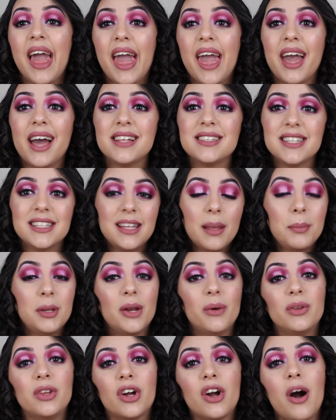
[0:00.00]
And let me
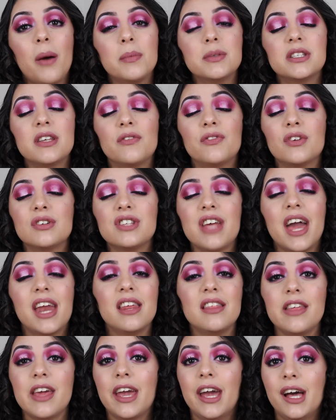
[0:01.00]
know in the comments if there's
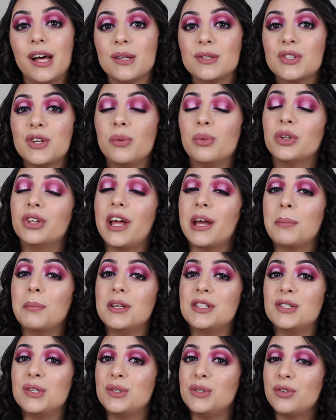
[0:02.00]
anything else you would like
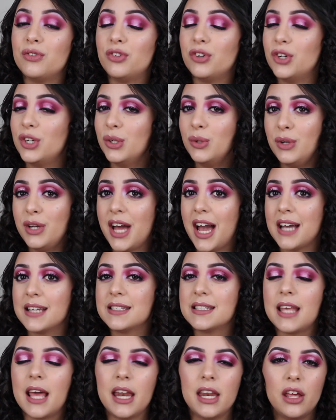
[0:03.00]
me to do for you
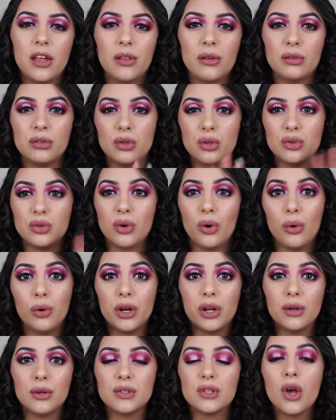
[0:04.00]
next, any other
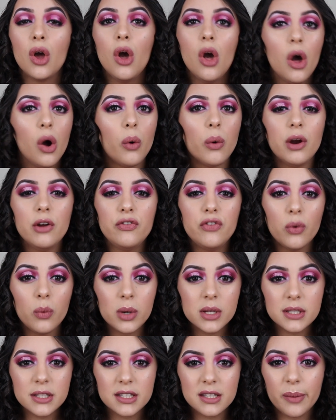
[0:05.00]
tutorials, or if you
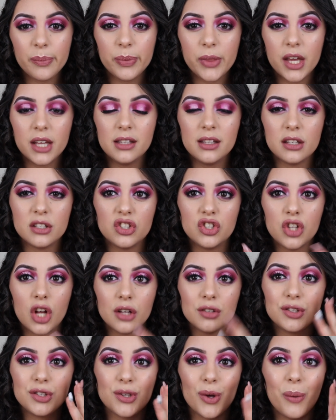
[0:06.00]
want something that's
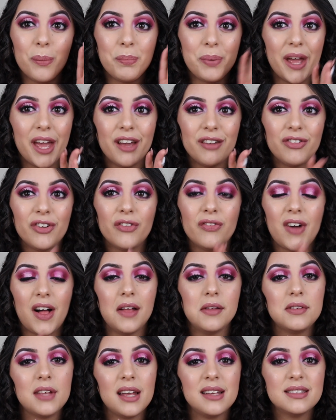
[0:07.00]
not so pink for
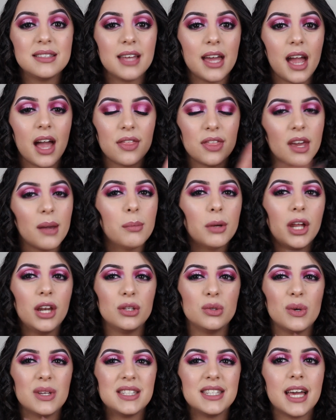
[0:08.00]
Valentine's Day, I think I'm
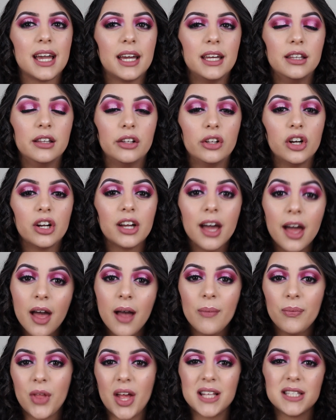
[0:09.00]
gonna do a second look
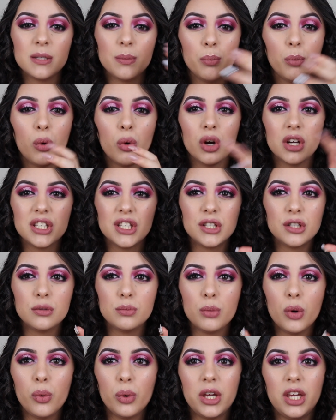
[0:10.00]
that's more
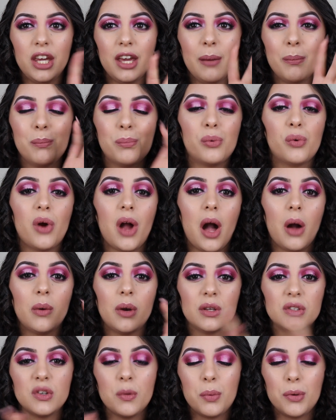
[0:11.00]
smoky and
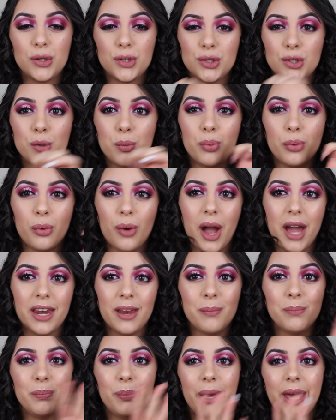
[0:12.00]
brown as opposed to bright
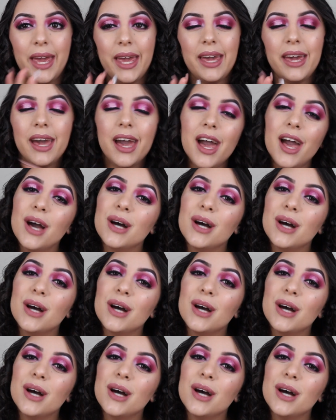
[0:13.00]
and pink.